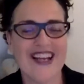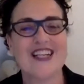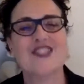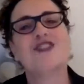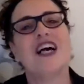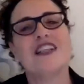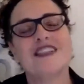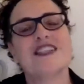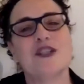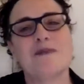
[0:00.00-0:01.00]
So tell us
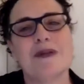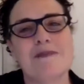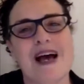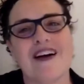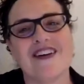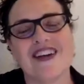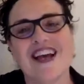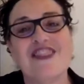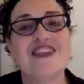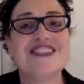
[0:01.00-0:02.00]
a little bit about
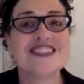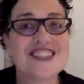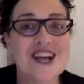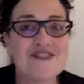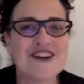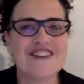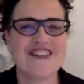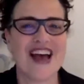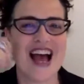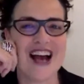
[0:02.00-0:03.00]
the discovery of
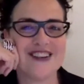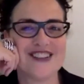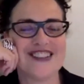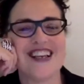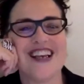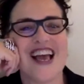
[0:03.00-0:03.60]
the house